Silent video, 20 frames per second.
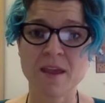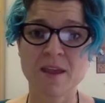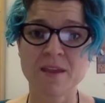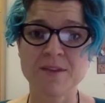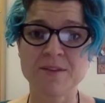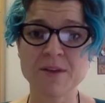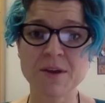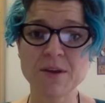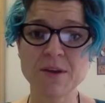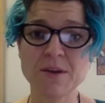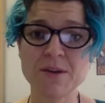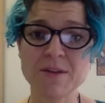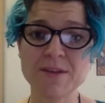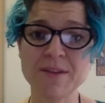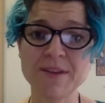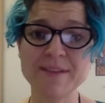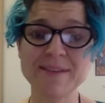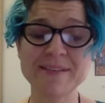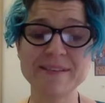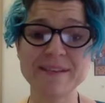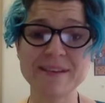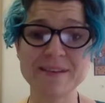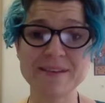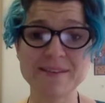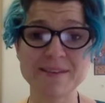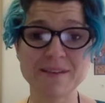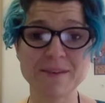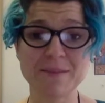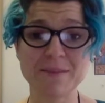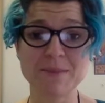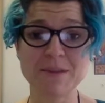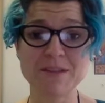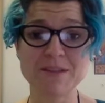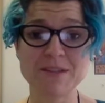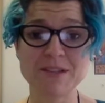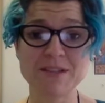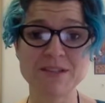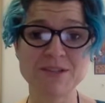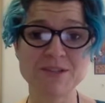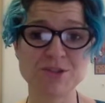So this assignment
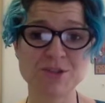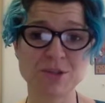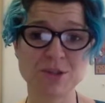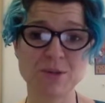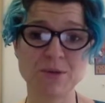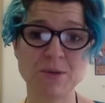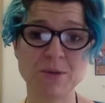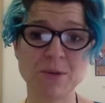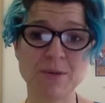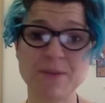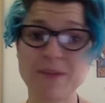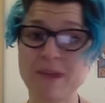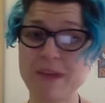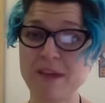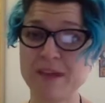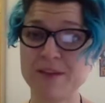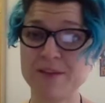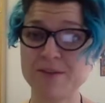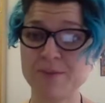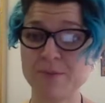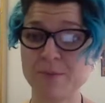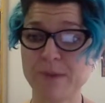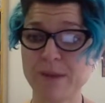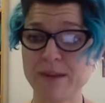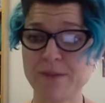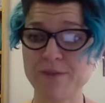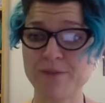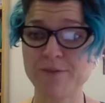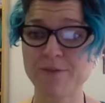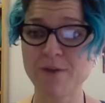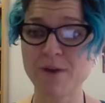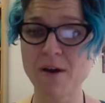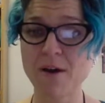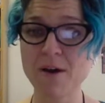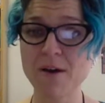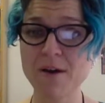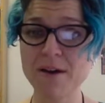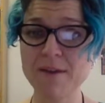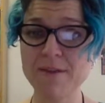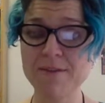is due the end of week
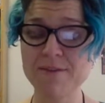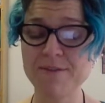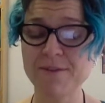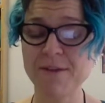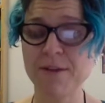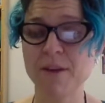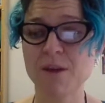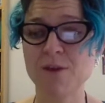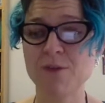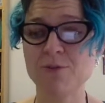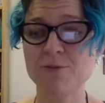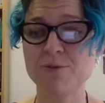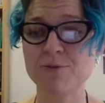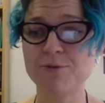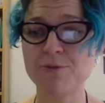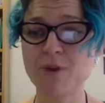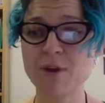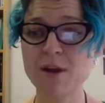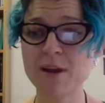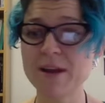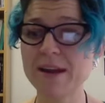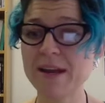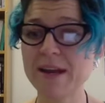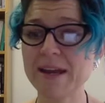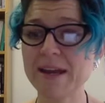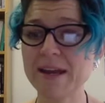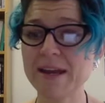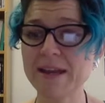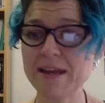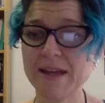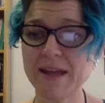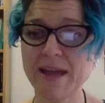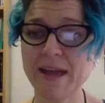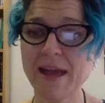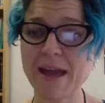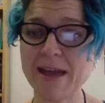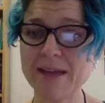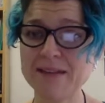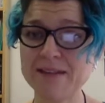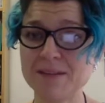5, Friday
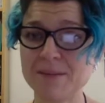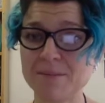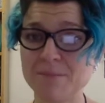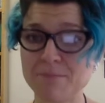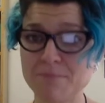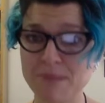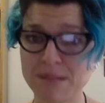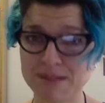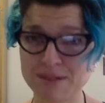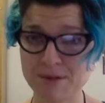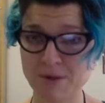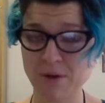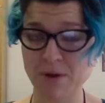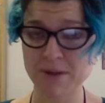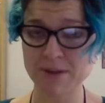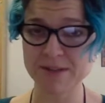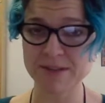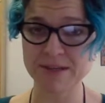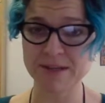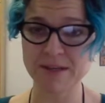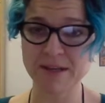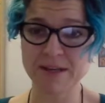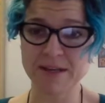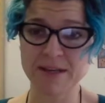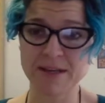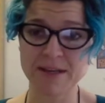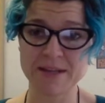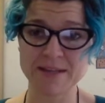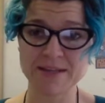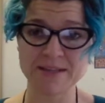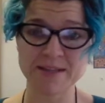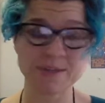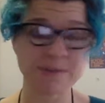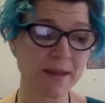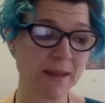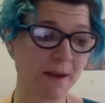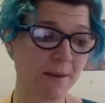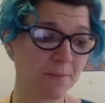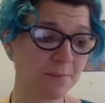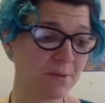at midnight. It needs to
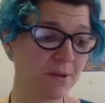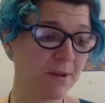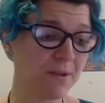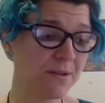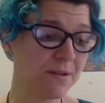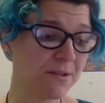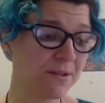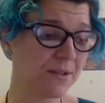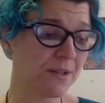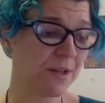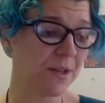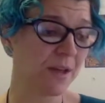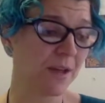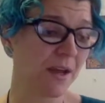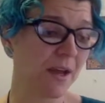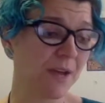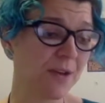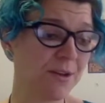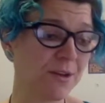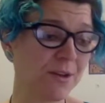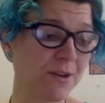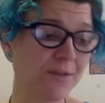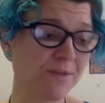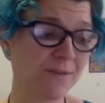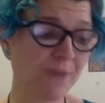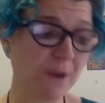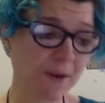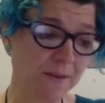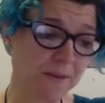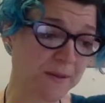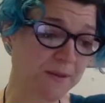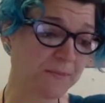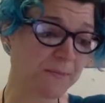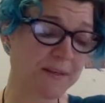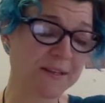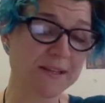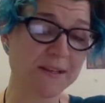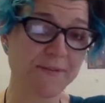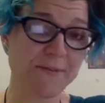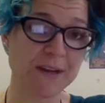be uploaded, and you can find the
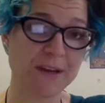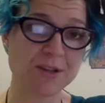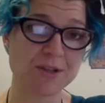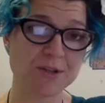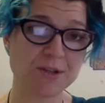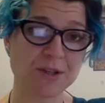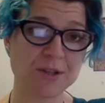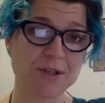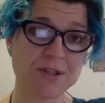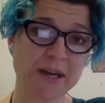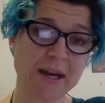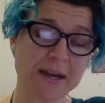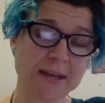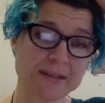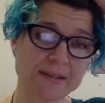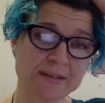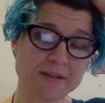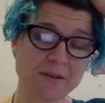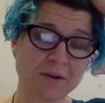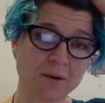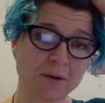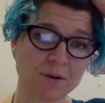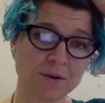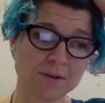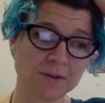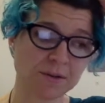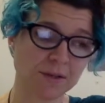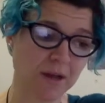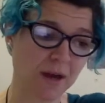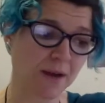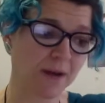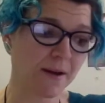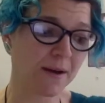specific due dates on